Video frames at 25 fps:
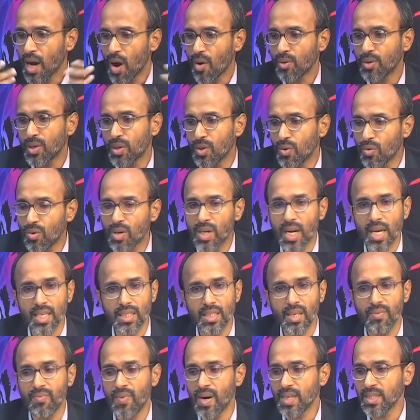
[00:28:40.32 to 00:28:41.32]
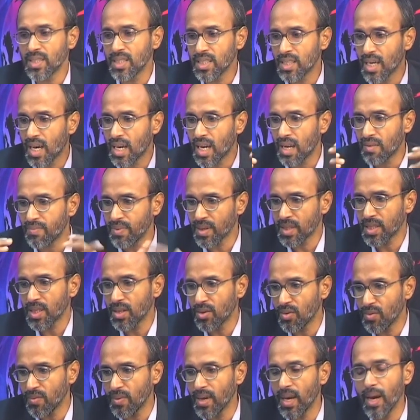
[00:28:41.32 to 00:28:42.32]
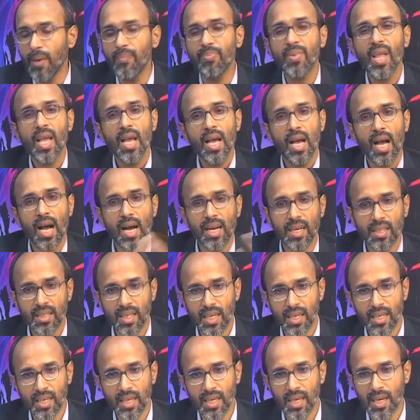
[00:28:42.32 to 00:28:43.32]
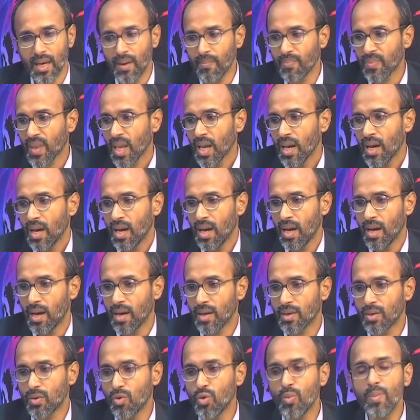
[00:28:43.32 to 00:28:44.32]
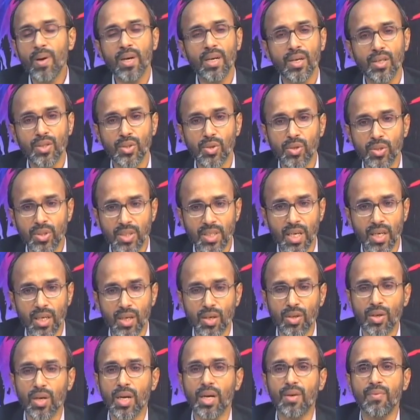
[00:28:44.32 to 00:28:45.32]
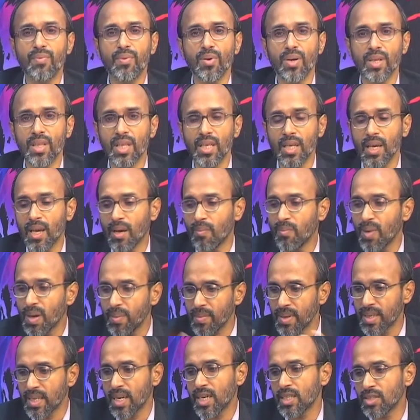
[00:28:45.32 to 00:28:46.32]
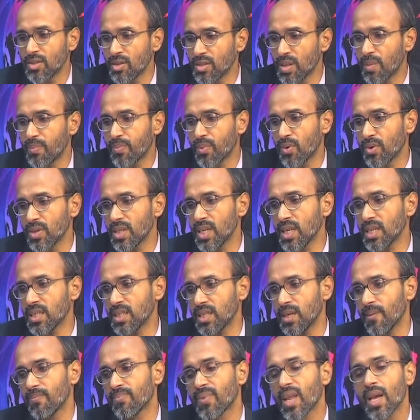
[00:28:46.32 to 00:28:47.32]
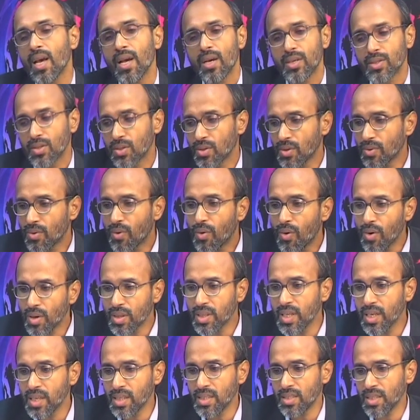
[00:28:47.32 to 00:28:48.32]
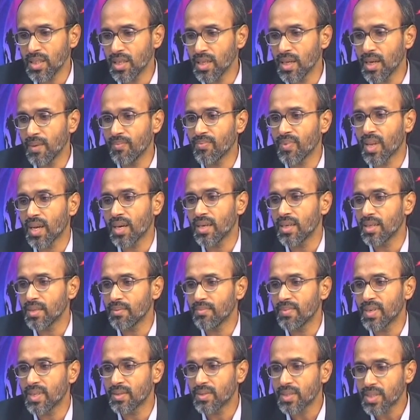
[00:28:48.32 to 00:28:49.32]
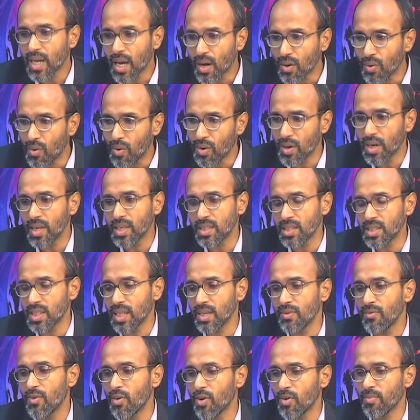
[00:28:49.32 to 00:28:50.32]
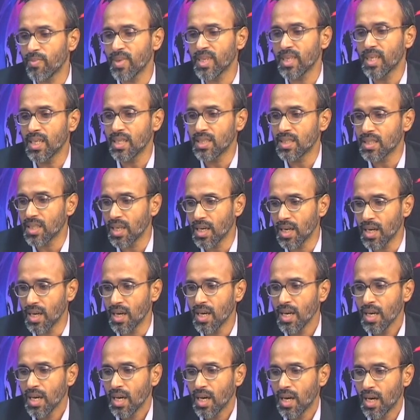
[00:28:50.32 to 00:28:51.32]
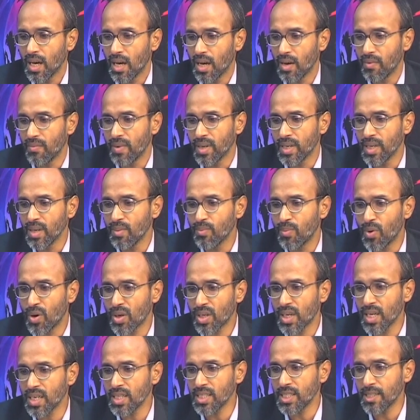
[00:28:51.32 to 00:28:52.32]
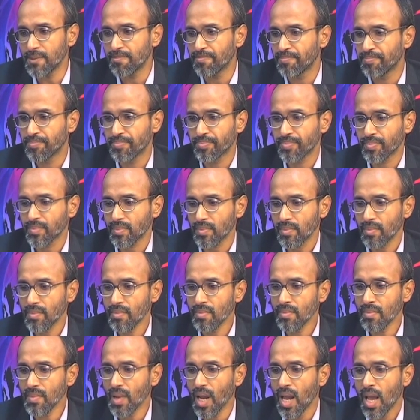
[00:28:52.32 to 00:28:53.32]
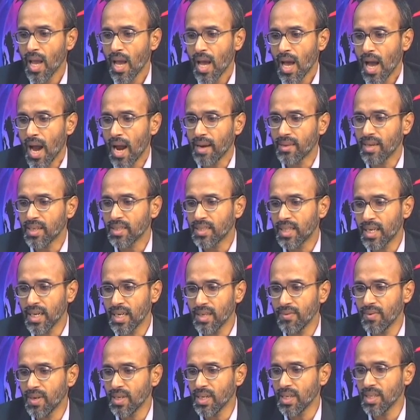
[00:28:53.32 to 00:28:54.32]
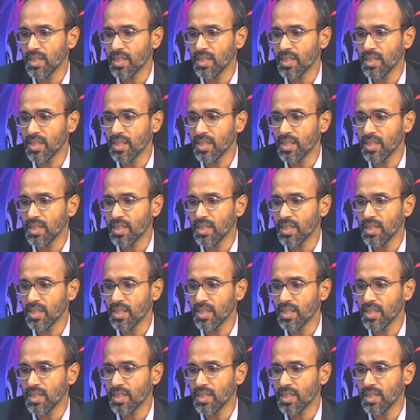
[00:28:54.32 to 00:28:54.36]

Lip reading: how to utilize the funds in an effective way, and then human resources are required for the implementation of the project. So, all these stakeholders involvement is very important. And then third one